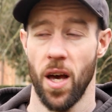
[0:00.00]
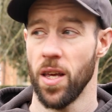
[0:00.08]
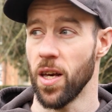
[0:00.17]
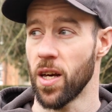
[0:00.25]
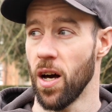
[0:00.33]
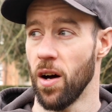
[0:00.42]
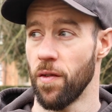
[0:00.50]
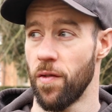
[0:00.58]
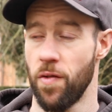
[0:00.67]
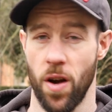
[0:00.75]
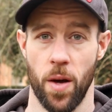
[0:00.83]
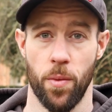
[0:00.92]
you can't
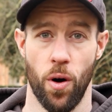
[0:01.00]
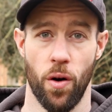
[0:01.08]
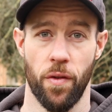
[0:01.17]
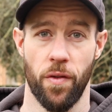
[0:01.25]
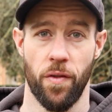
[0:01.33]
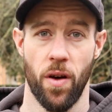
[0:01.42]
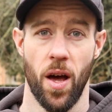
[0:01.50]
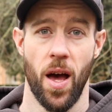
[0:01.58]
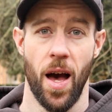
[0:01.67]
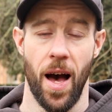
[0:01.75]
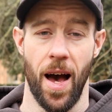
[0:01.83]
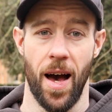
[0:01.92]
free them off,
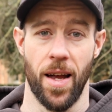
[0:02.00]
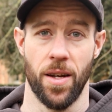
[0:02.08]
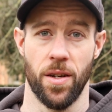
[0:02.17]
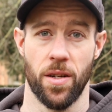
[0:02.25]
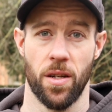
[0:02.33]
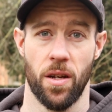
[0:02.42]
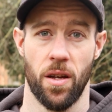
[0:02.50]
and